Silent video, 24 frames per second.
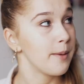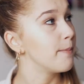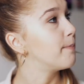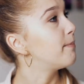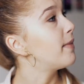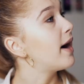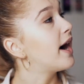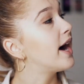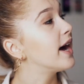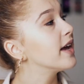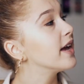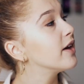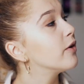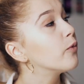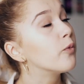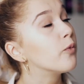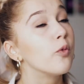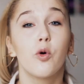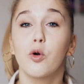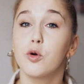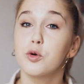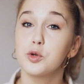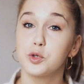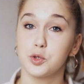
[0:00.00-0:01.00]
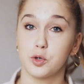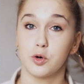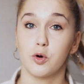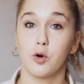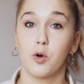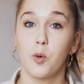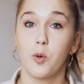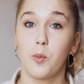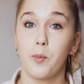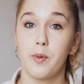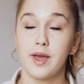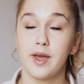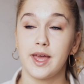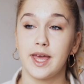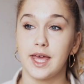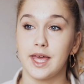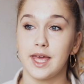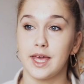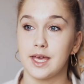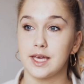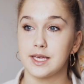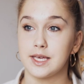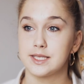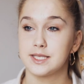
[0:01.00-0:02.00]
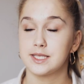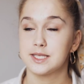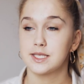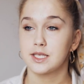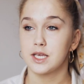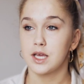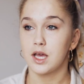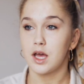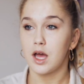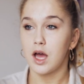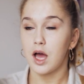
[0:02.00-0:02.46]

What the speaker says: My wardrobe is...